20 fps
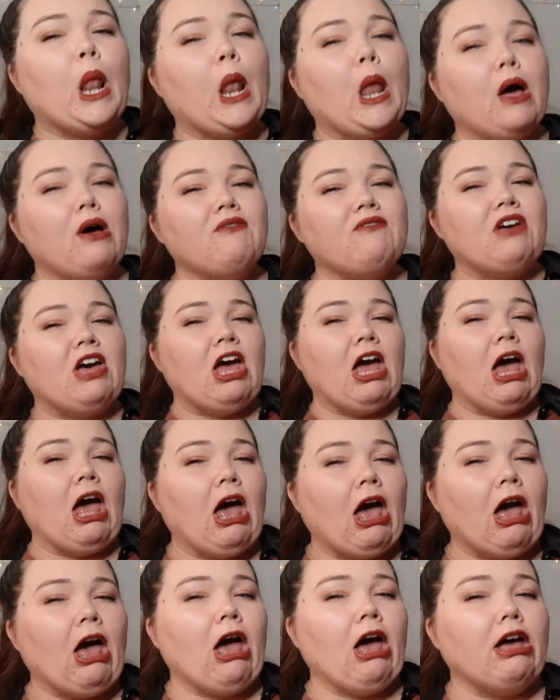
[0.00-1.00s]
love
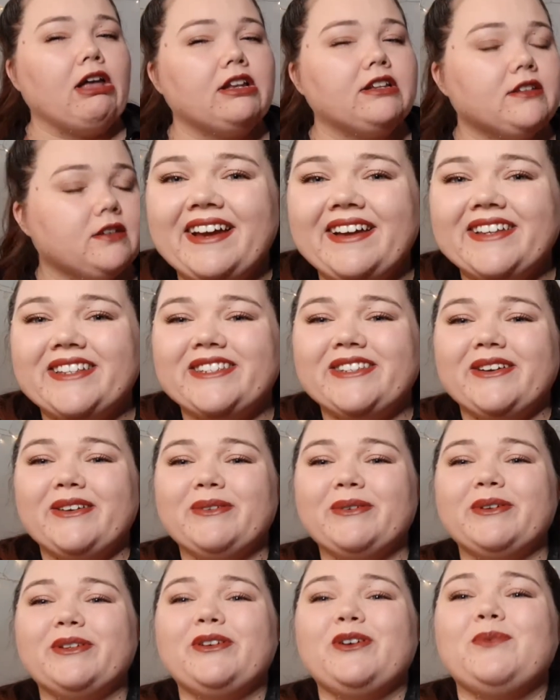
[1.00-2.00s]
it. Yeah, so I
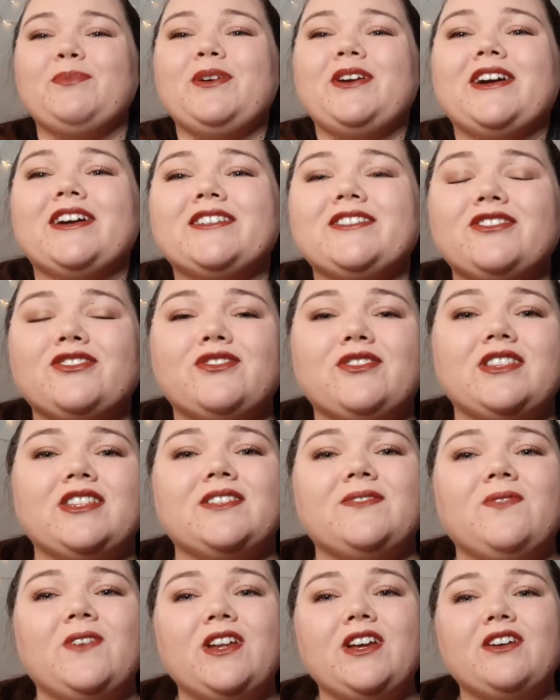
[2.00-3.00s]
really hope you guys enjoyed
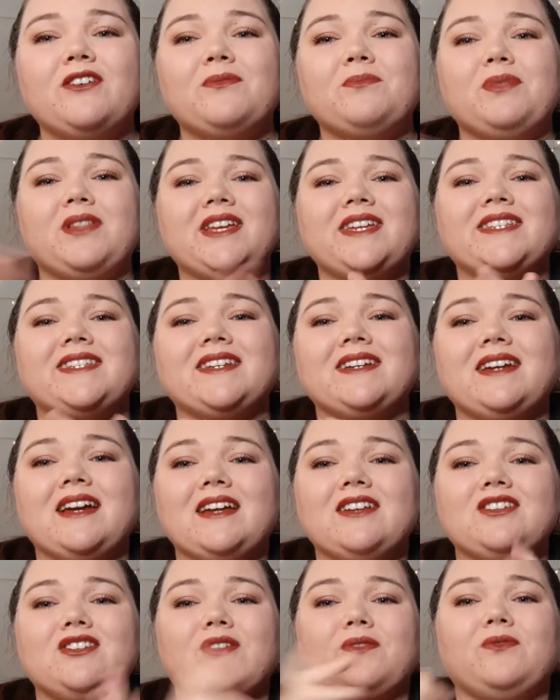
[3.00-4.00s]
this video. Please,
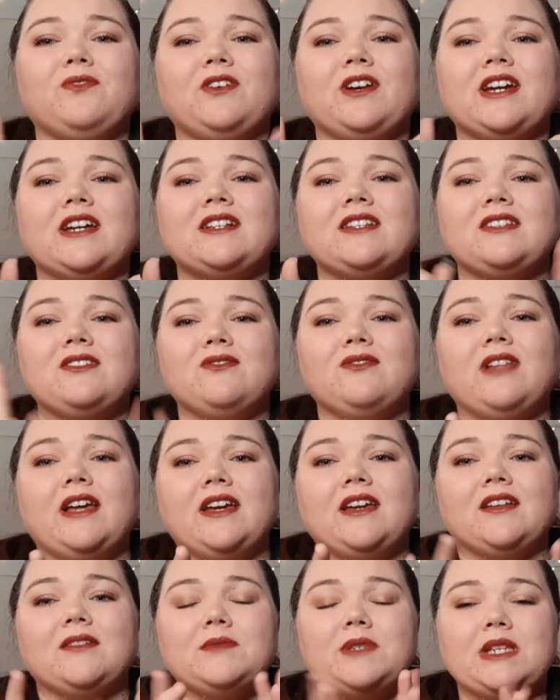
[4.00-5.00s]
again, don't forget to
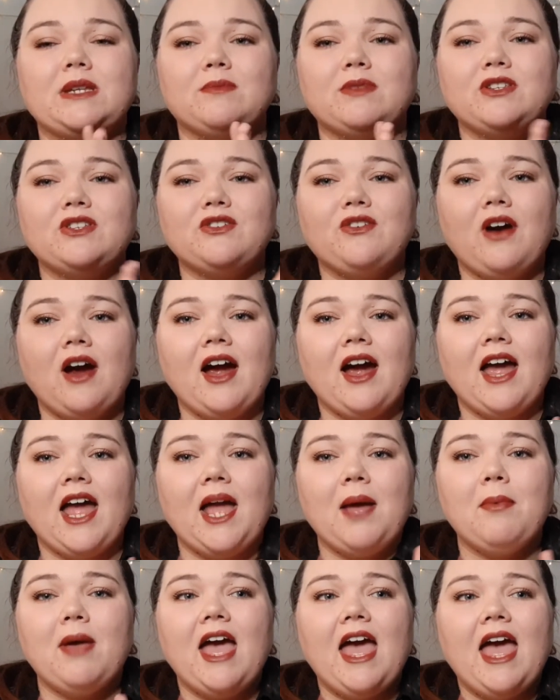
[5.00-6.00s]
like and
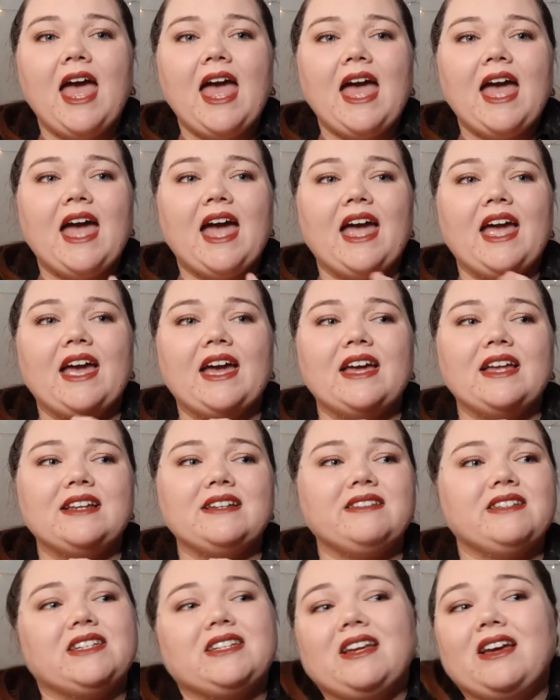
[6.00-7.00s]
subscribe.
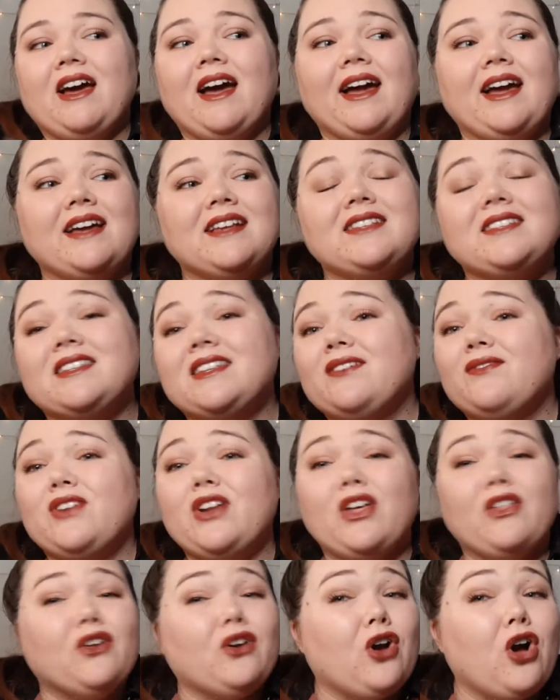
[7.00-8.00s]
And I guess leave
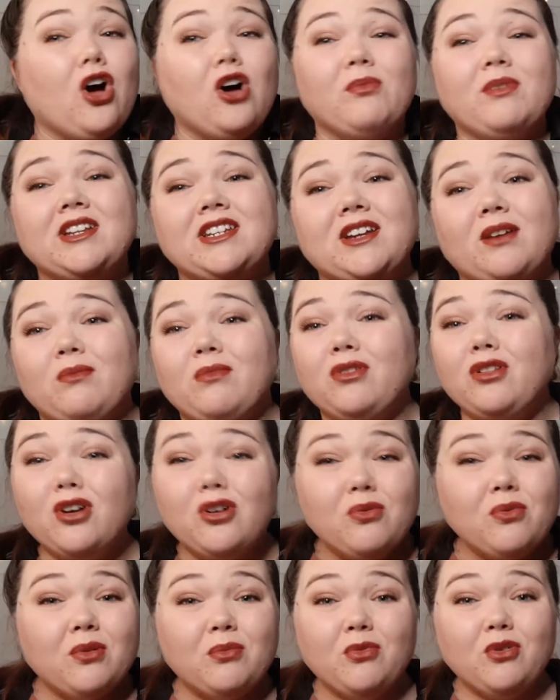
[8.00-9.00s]
another comment down
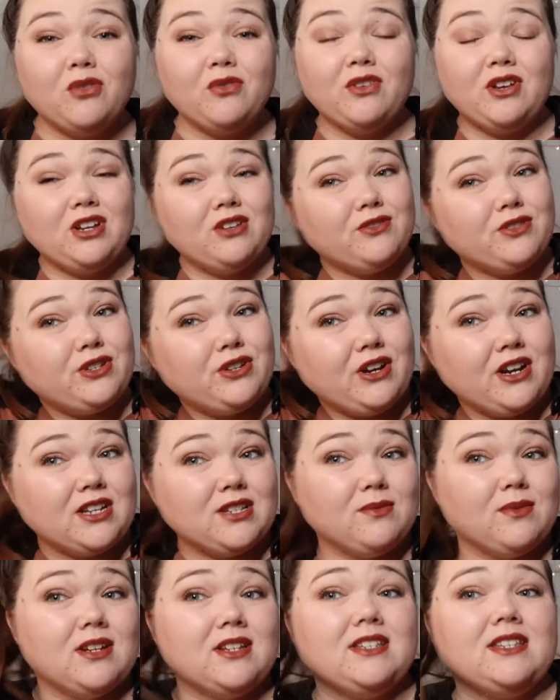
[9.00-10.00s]
below what more videos you
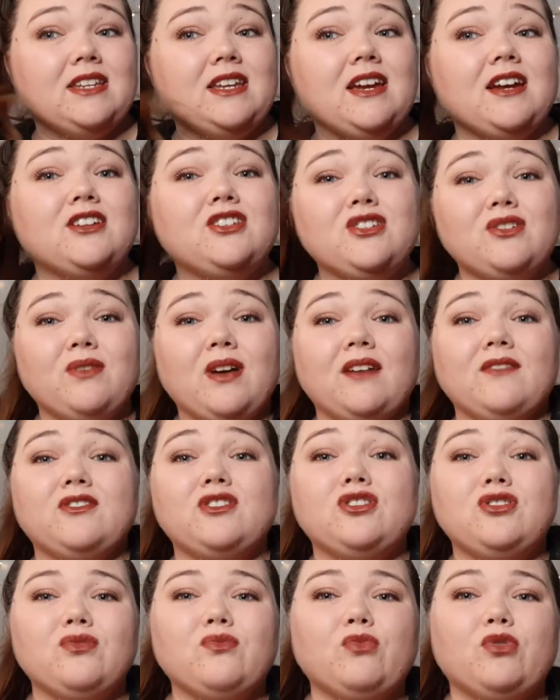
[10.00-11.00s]
guys want to see. I do have
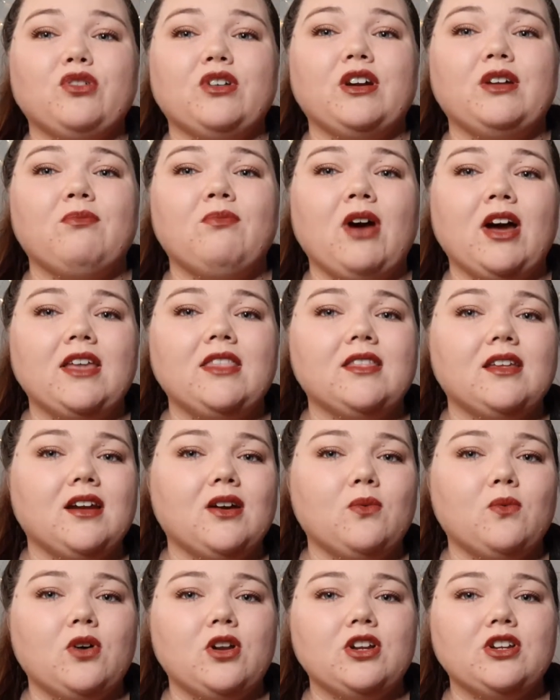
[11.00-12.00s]
2 more in mind that
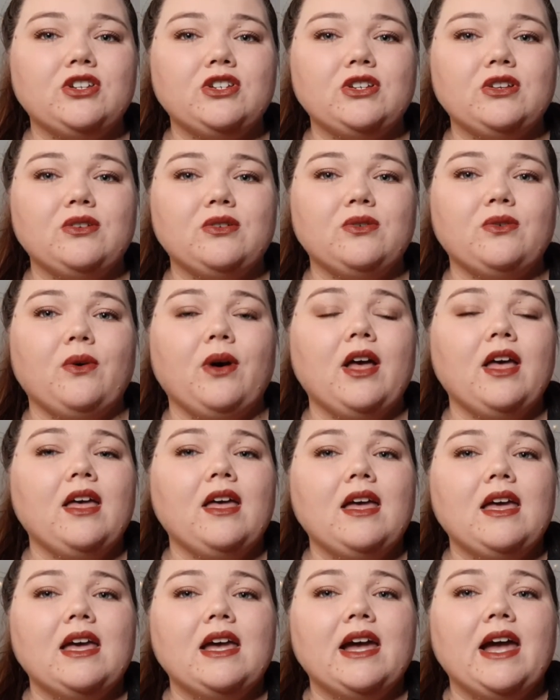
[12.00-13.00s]
I want to do.
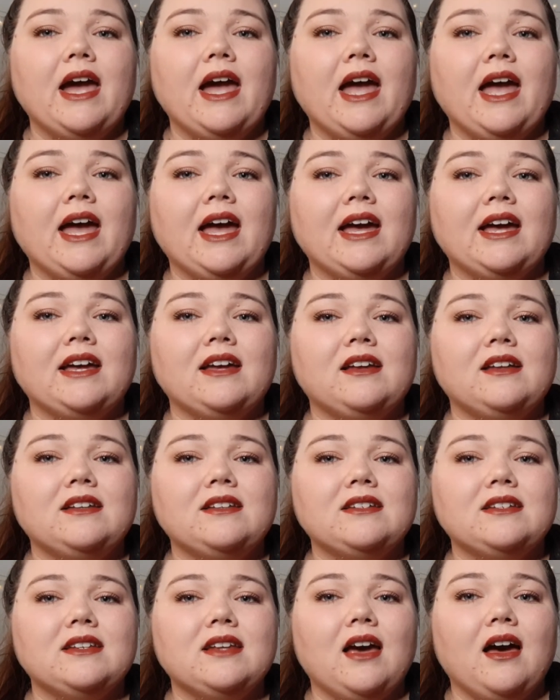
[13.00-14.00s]

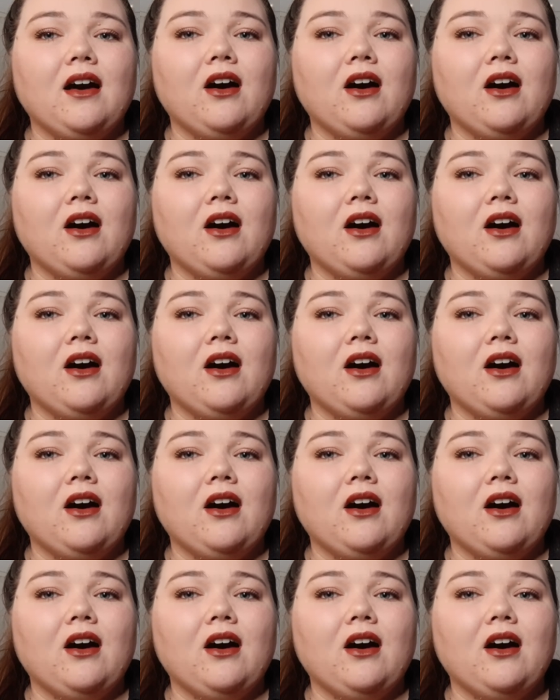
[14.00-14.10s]
And,